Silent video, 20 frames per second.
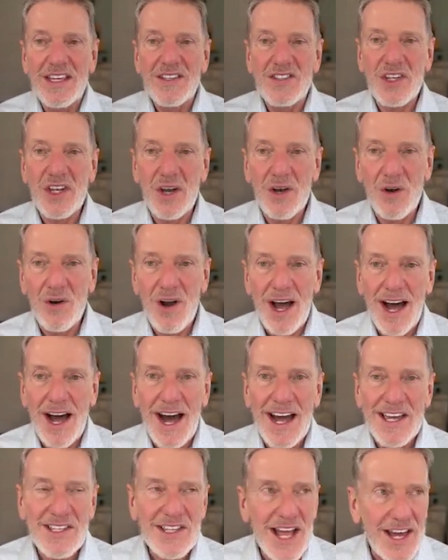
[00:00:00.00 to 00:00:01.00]
So
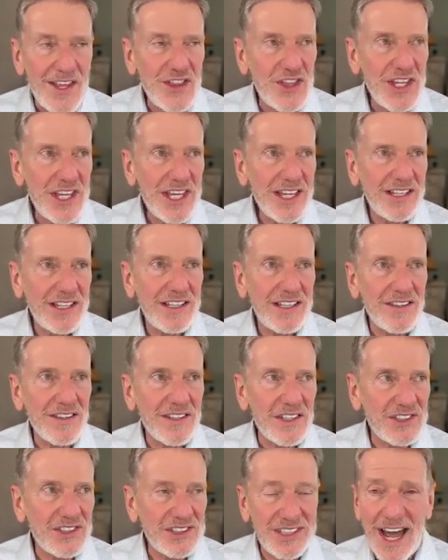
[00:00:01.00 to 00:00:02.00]
I think
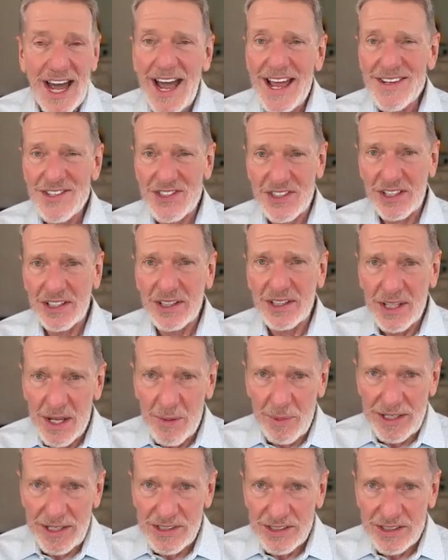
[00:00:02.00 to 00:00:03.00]
the sky's the
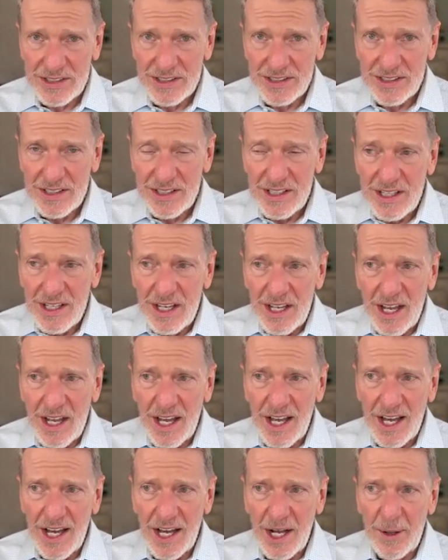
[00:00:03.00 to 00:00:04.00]
limit
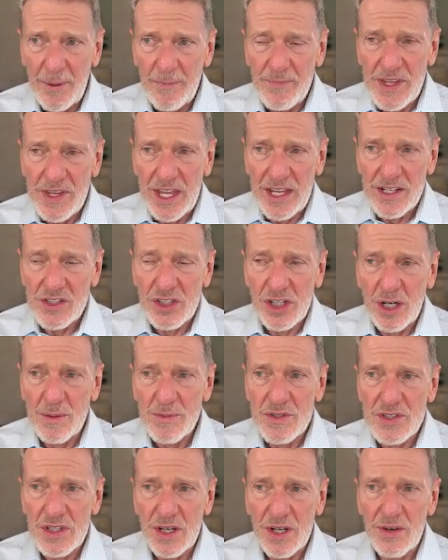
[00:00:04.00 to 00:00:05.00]
in
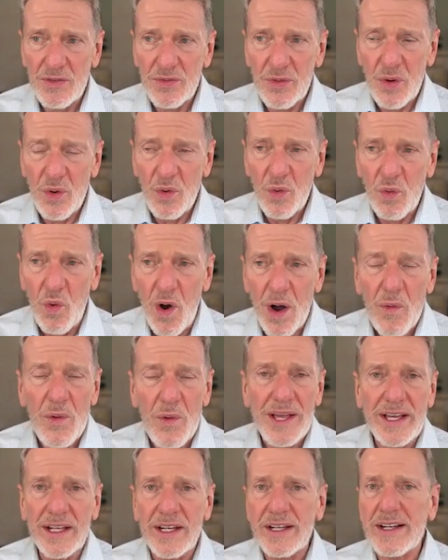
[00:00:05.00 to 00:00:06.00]
terms of what
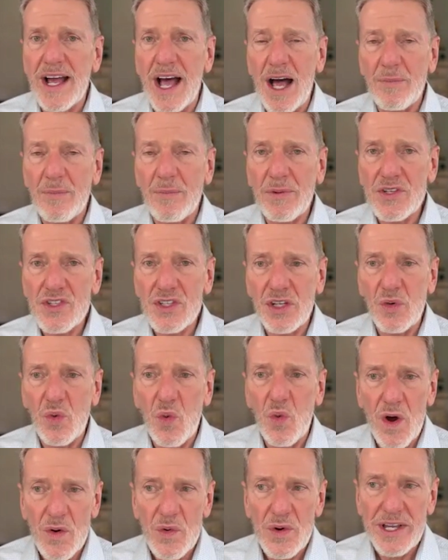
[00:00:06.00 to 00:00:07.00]
we can accomplish and
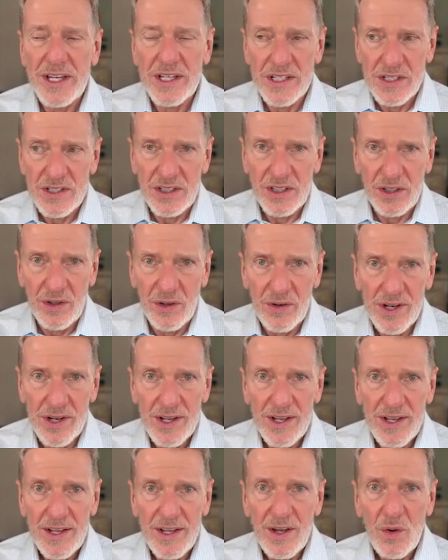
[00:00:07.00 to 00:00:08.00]
what we can do
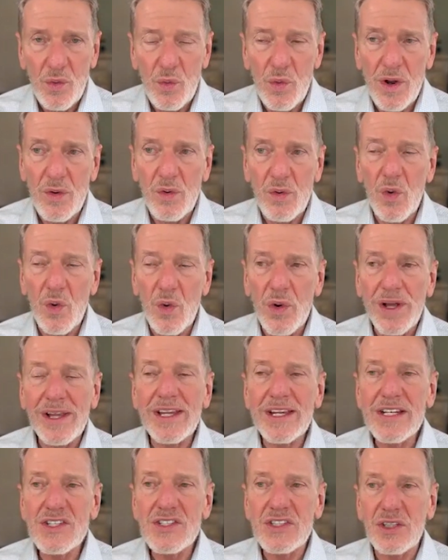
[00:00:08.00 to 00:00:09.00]
when we're
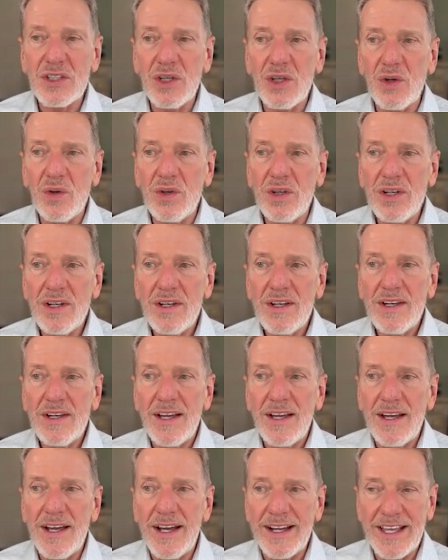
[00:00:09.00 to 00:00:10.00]
willing to,
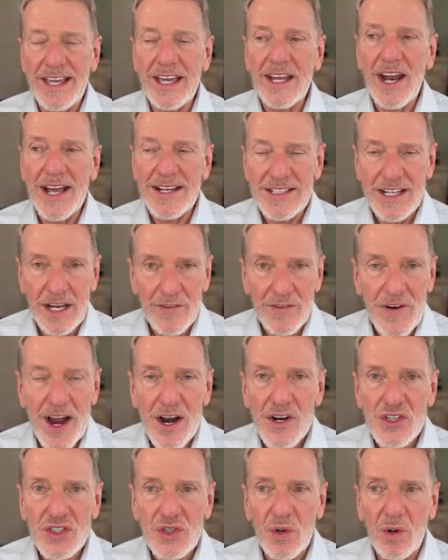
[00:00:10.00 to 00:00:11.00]
again, identify
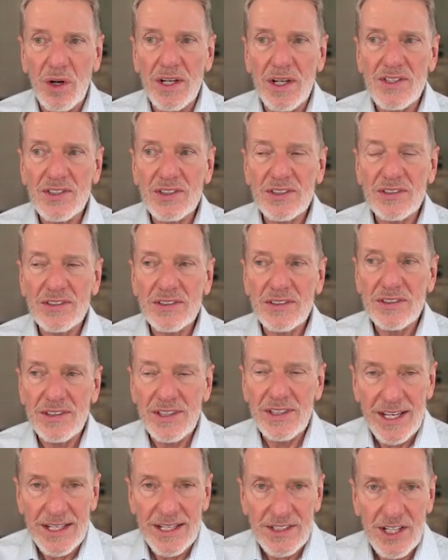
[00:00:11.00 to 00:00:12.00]
our stories,
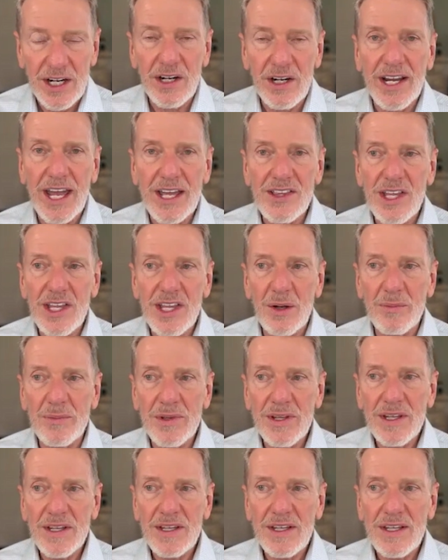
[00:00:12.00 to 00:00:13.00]
interrogate
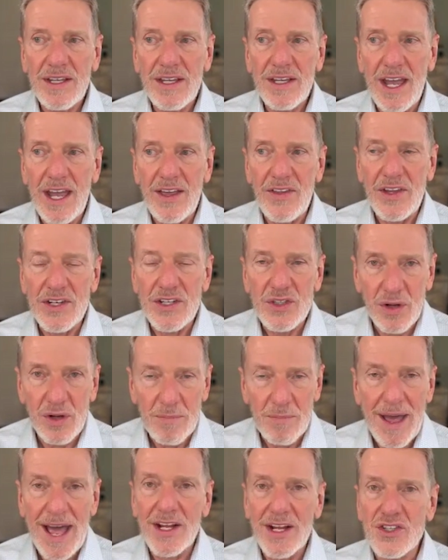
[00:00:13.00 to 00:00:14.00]
them, and then to
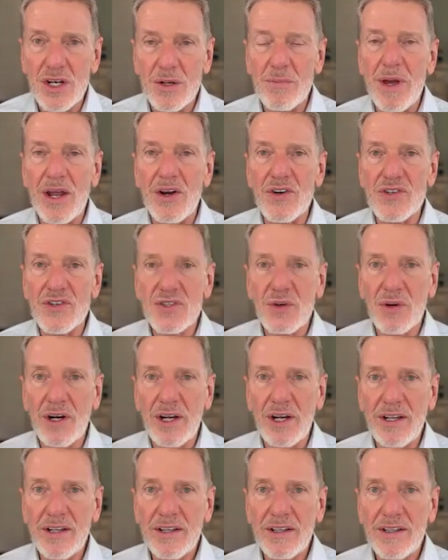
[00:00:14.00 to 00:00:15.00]
imagine a better
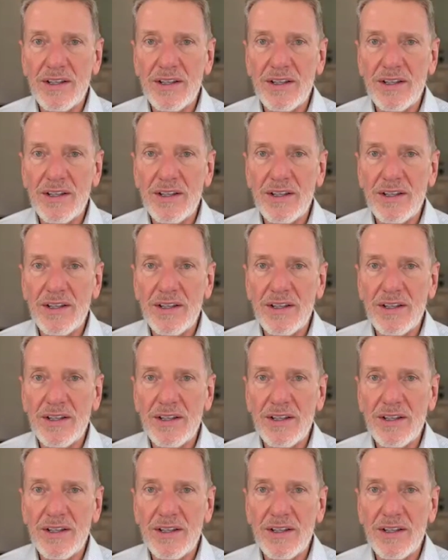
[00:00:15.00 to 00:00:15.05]
story.